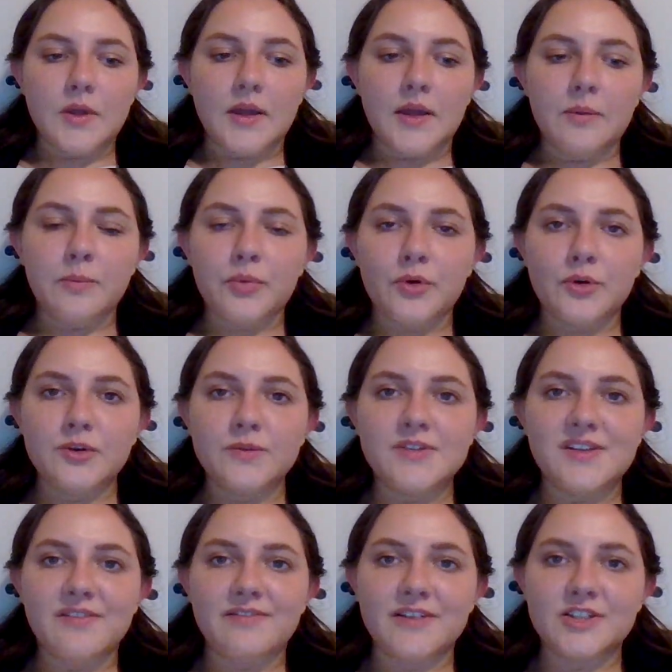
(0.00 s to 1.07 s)
improves
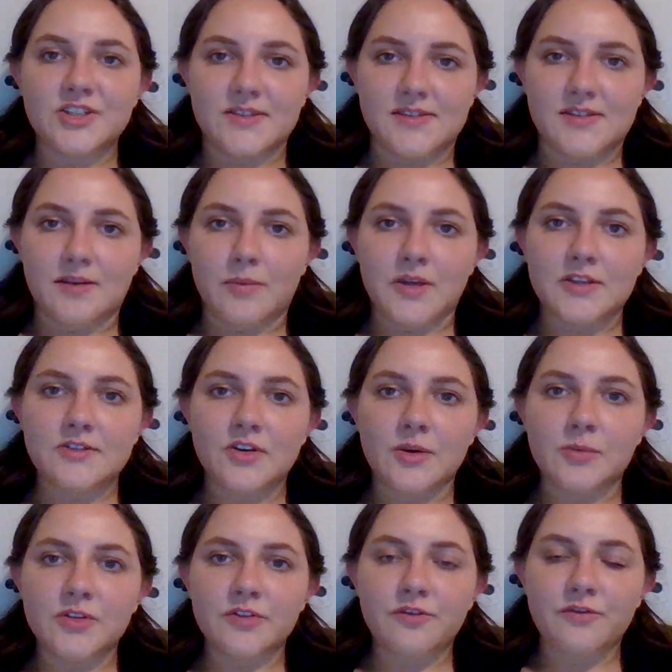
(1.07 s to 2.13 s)
efficiency because you're
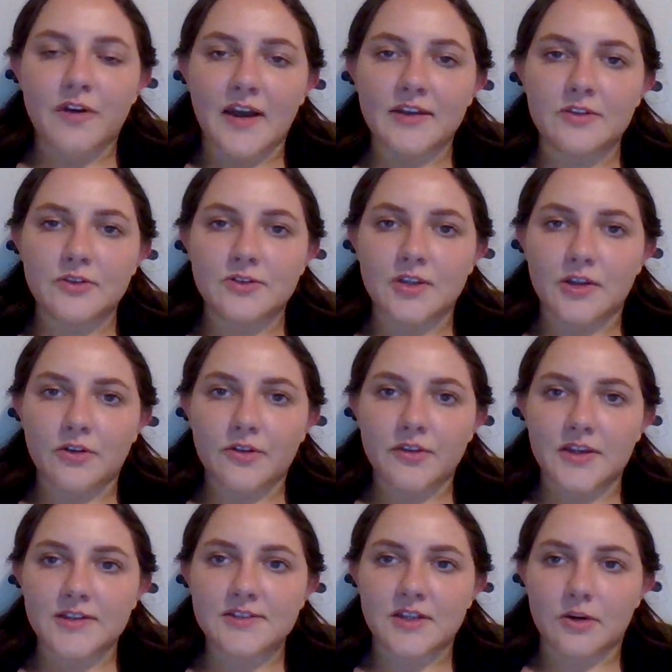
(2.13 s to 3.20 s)
able to find those little
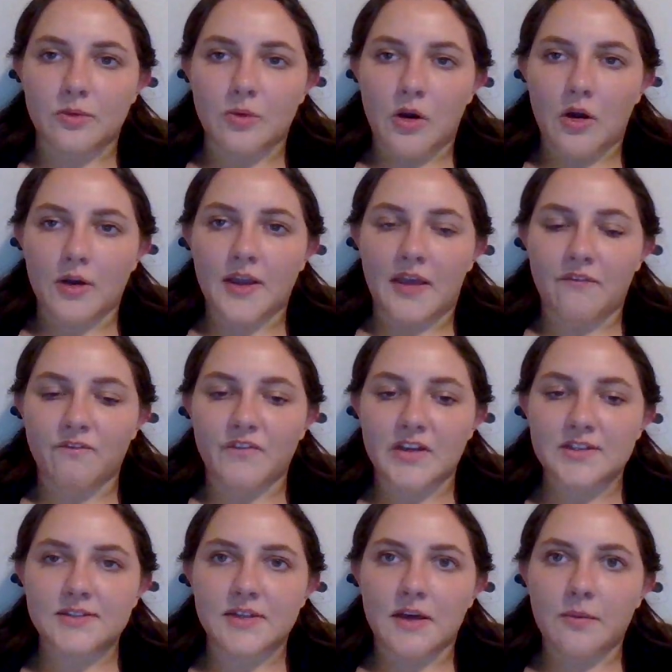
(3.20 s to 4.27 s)
things that are wrong and
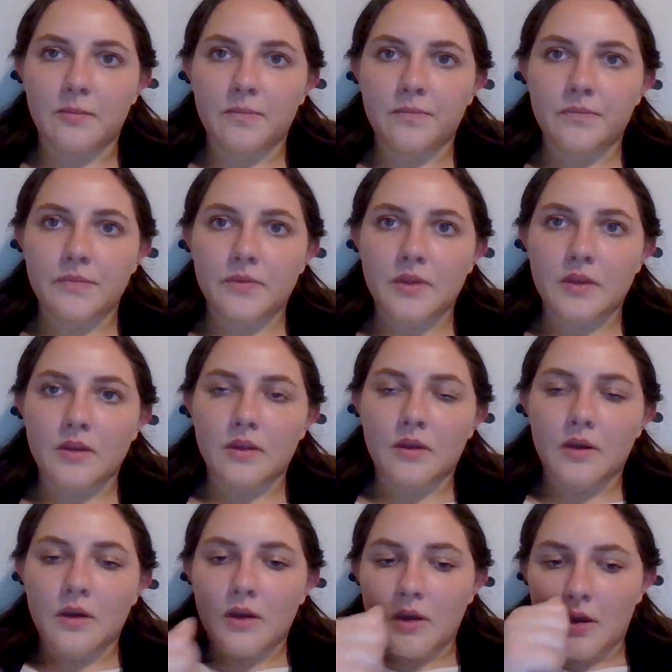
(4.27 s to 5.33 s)
fix them.
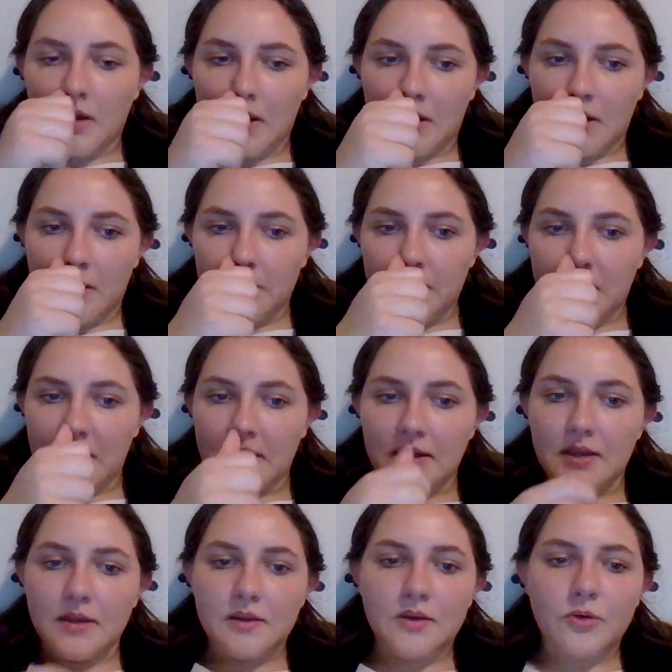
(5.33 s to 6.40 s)
And
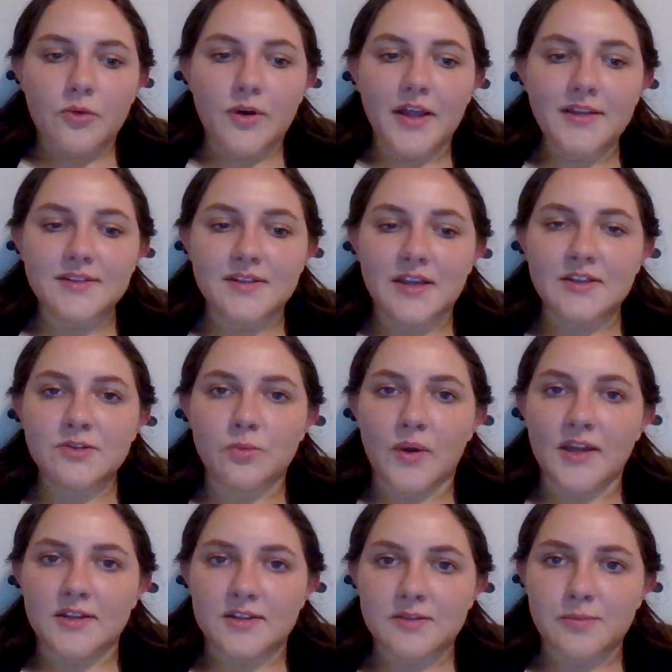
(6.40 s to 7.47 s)
it creates less
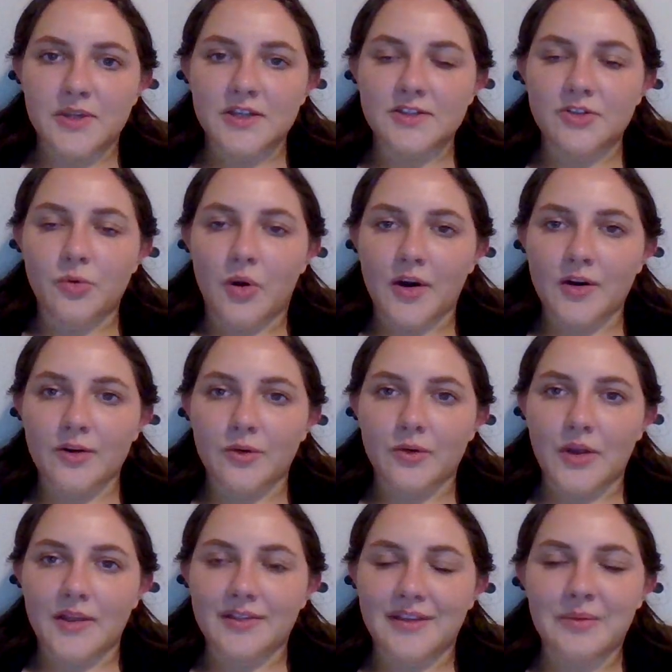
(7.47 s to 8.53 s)
waste because you are
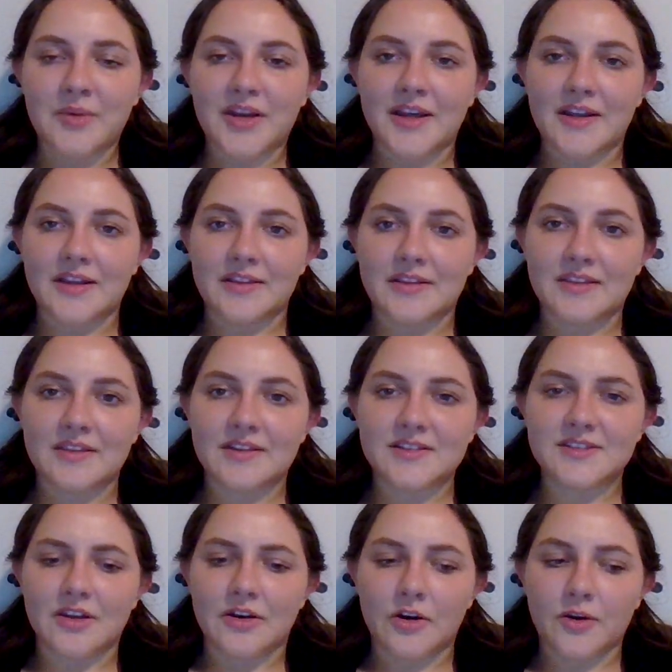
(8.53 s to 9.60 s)
eliminating the things
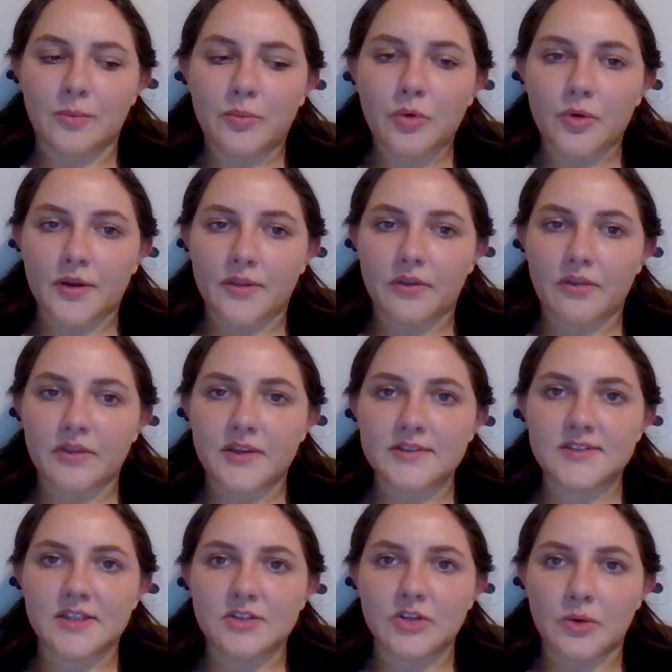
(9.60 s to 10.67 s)
that aren't important, the things
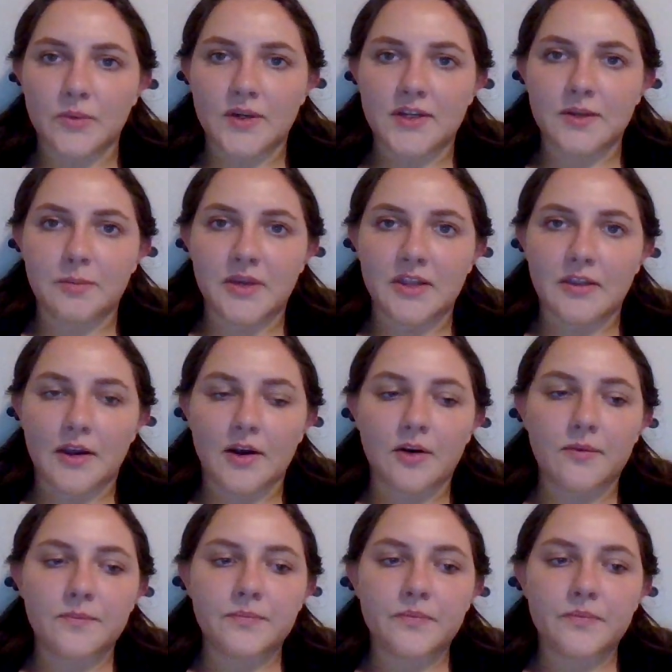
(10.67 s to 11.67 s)
that don't need to be there.